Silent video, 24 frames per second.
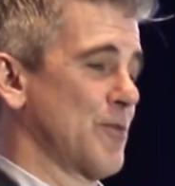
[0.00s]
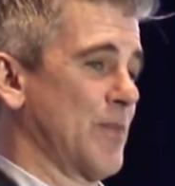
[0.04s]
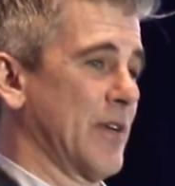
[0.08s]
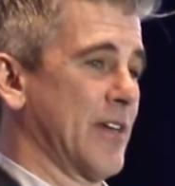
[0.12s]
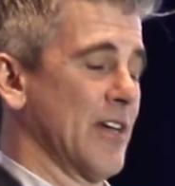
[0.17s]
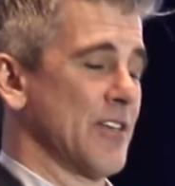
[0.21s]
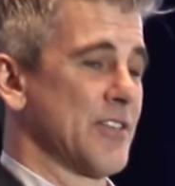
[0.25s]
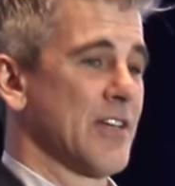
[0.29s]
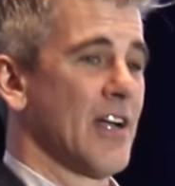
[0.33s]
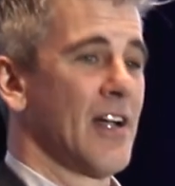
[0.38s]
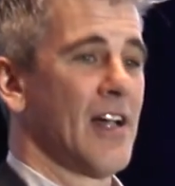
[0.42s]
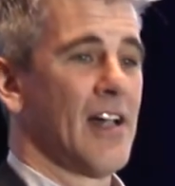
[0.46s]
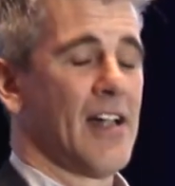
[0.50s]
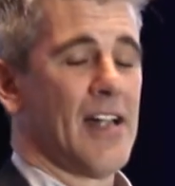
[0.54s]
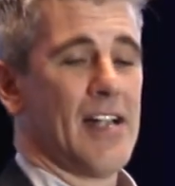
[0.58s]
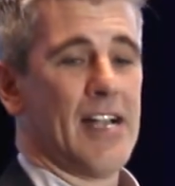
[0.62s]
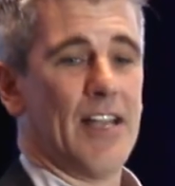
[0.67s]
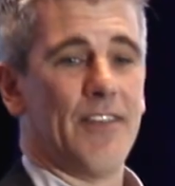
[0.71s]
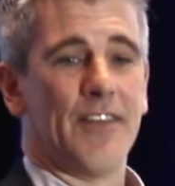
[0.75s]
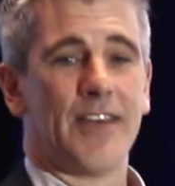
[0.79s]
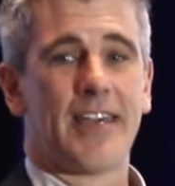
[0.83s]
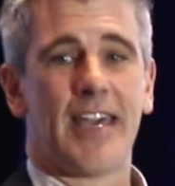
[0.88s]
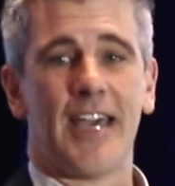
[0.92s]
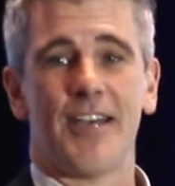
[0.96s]
Because
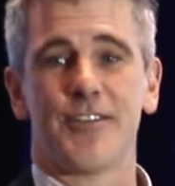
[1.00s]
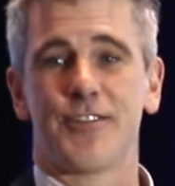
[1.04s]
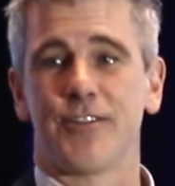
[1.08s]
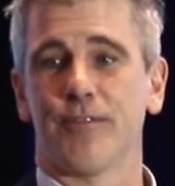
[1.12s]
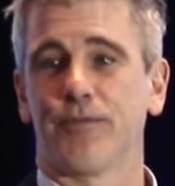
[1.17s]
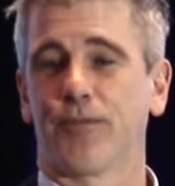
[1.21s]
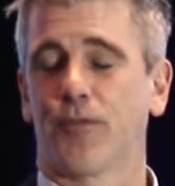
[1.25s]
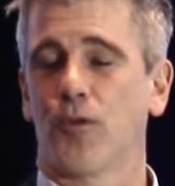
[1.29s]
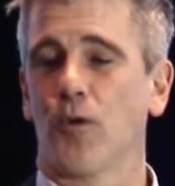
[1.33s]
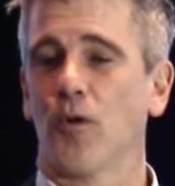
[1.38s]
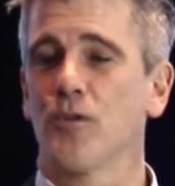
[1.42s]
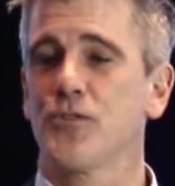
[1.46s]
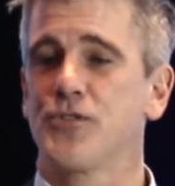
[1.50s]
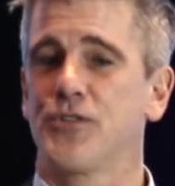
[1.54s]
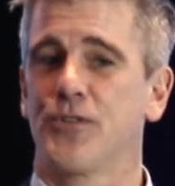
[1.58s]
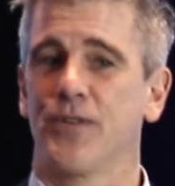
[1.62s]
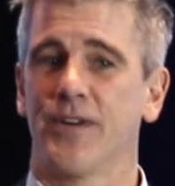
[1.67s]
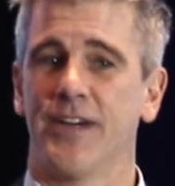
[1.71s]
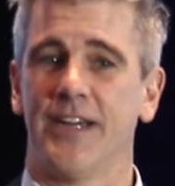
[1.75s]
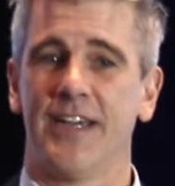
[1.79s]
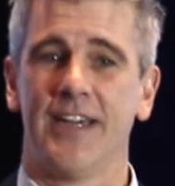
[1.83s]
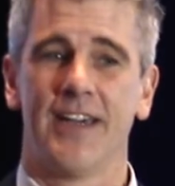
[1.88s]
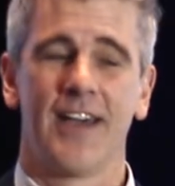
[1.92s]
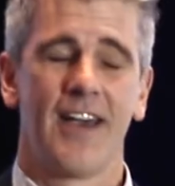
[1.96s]
in the case of
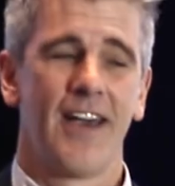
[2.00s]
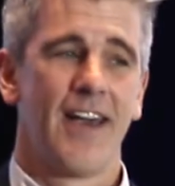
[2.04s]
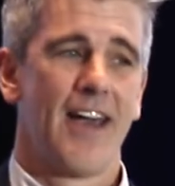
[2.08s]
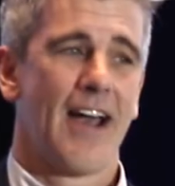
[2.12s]
grocery,